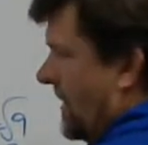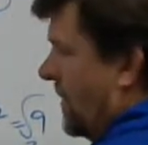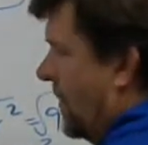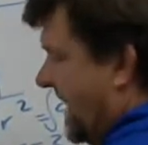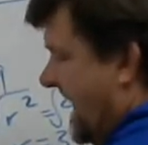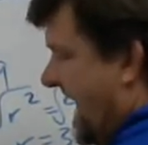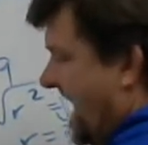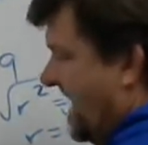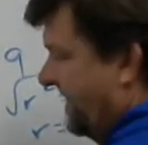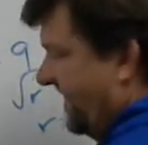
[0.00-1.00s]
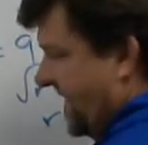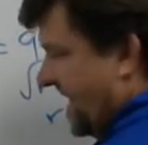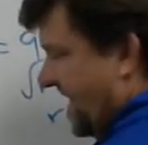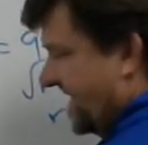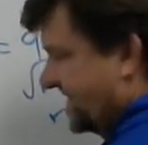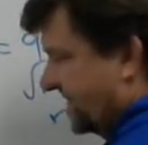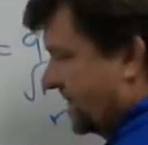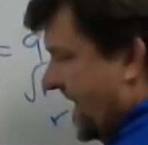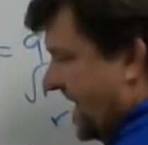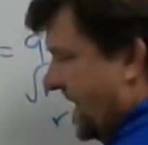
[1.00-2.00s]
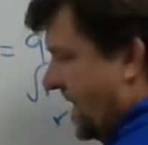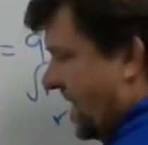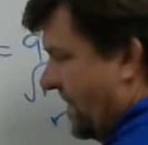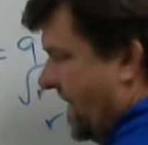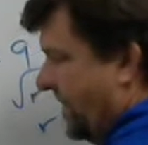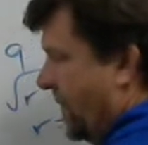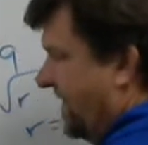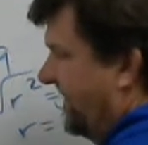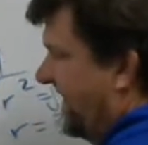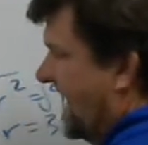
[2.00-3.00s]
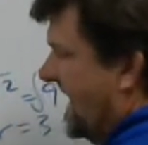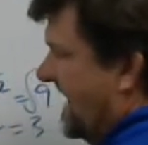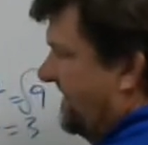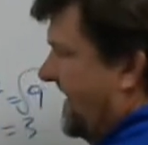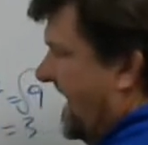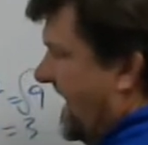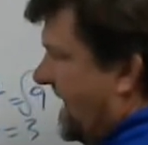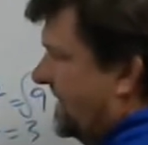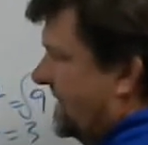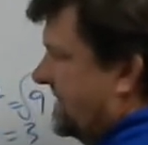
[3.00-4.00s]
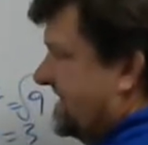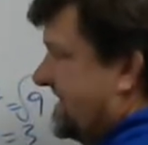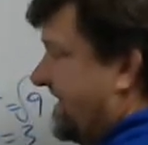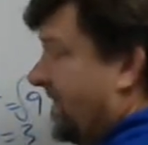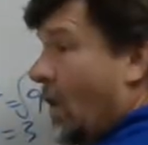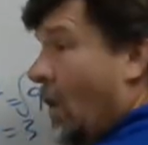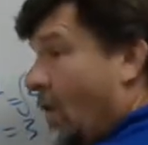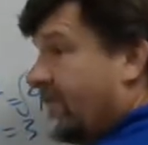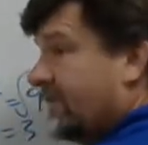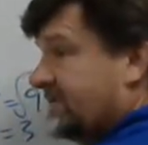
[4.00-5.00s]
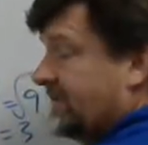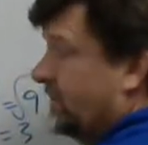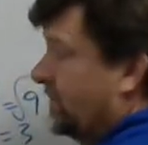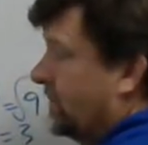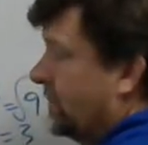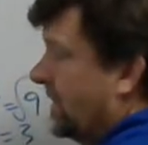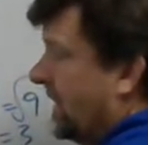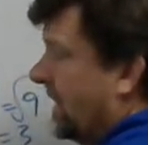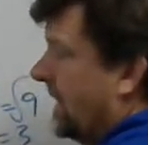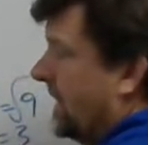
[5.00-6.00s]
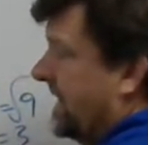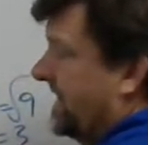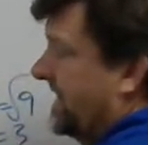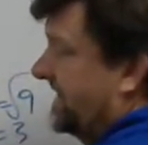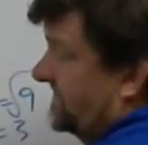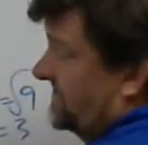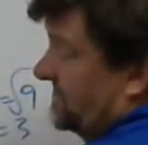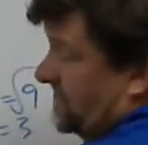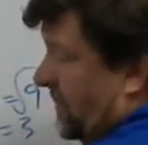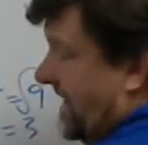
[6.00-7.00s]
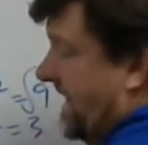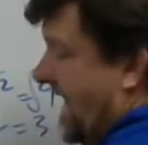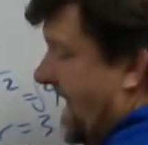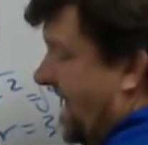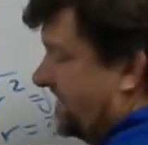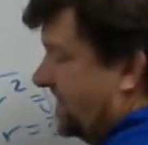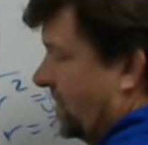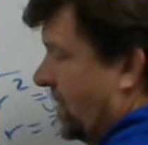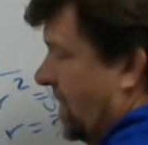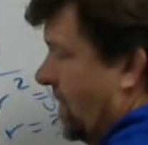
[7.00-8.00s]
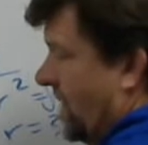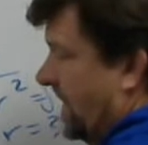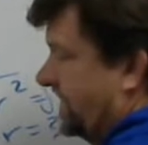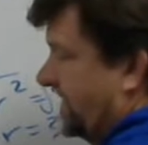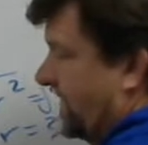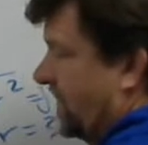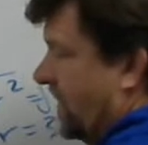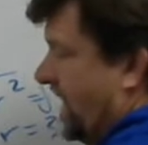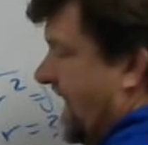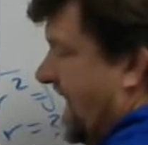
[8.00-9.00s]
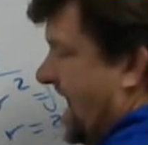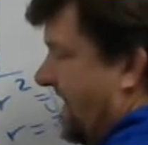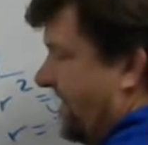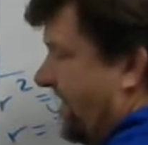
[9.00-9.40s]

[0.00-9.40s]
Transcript: 1/2 is right here, about 0.5, and 7 over 2 is 3.5, so we'll go up to 3.5.